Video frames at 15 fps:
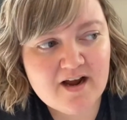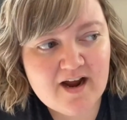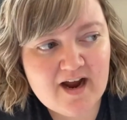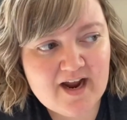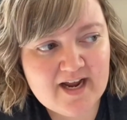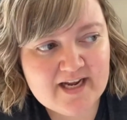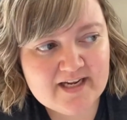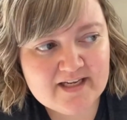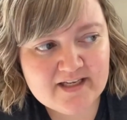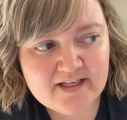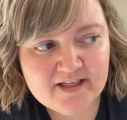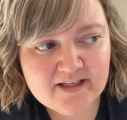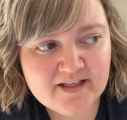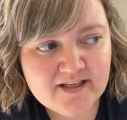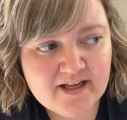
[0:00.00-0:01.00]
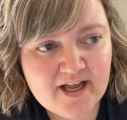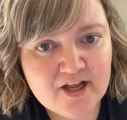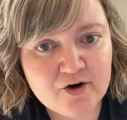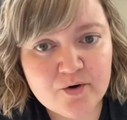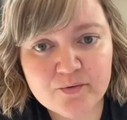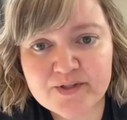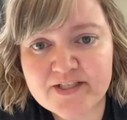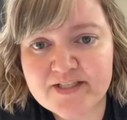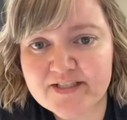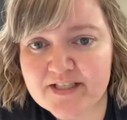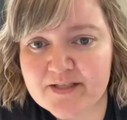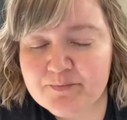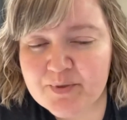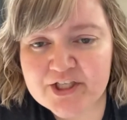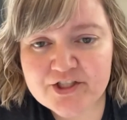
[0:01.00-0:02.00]
I had only
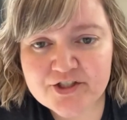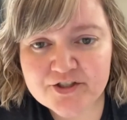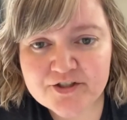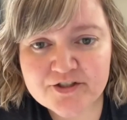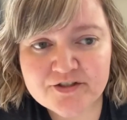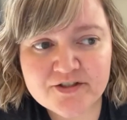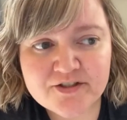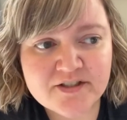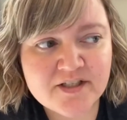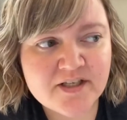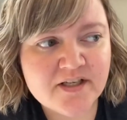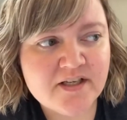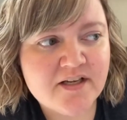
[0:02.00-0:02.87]
seen pictures,